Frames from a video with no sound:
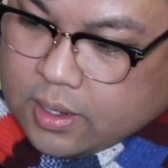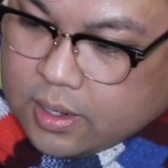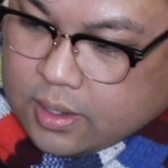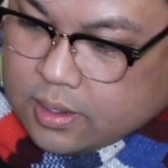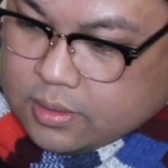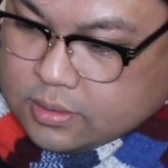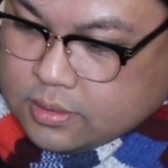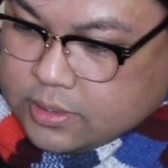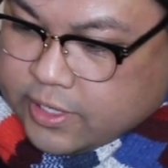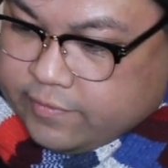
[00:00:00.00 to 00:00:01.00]

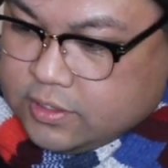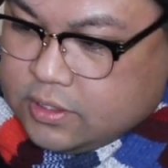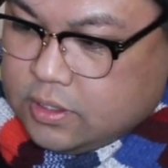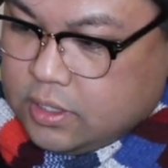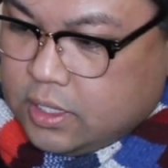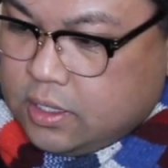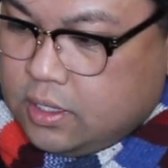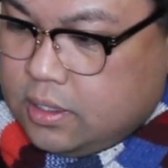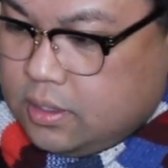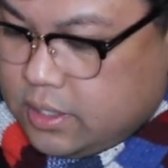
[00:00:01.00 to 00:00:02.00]
is I hook
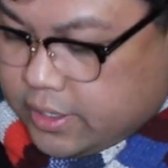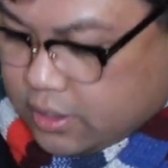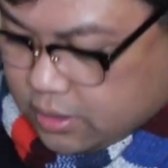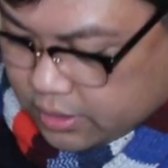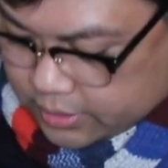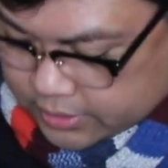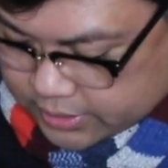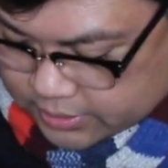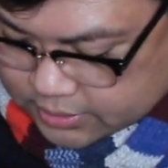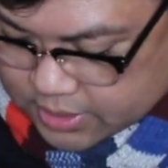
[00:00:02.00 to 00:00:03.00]

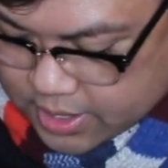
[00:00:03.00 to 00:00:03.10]
it